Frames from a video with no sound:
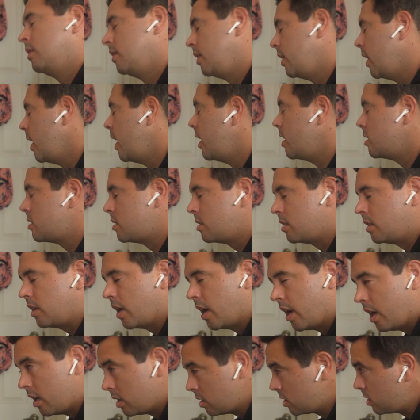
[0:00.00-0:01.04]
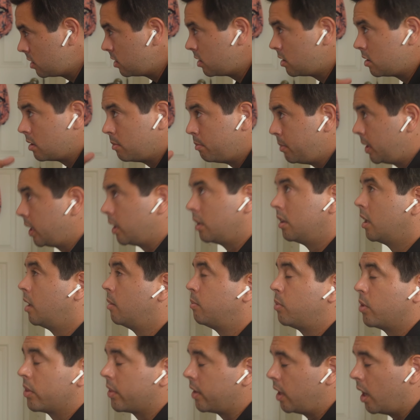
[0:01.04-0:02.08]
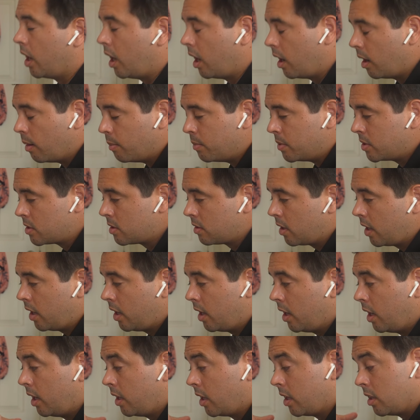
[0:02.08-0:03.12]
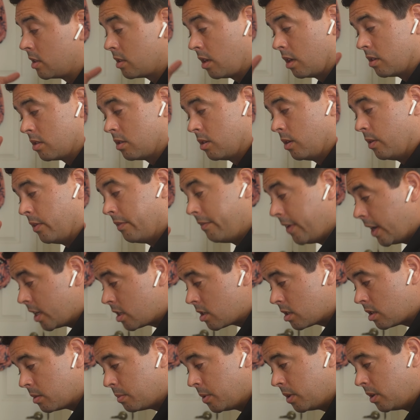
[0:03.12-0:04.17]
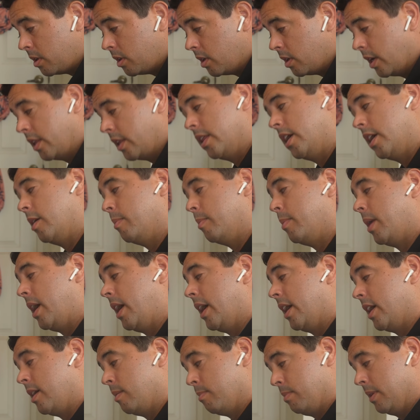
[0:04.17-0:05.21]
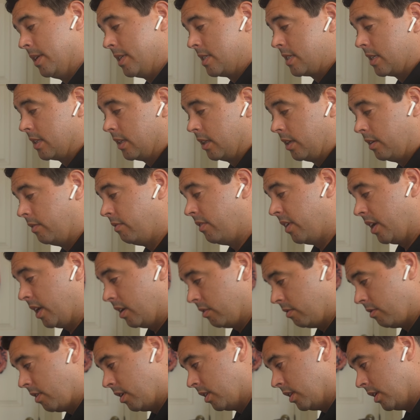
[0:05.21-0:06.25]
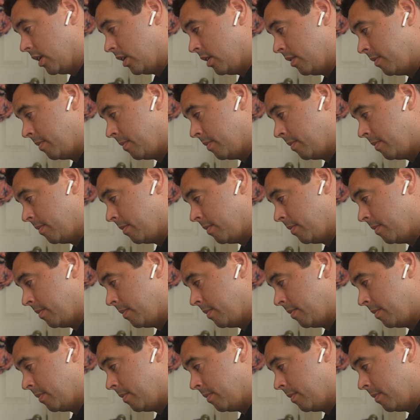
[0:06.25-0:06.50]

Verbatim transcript: Yes, yes, it's a big lump with knobs, and it's also a vegetable and thereby implicitly vegan-friendly.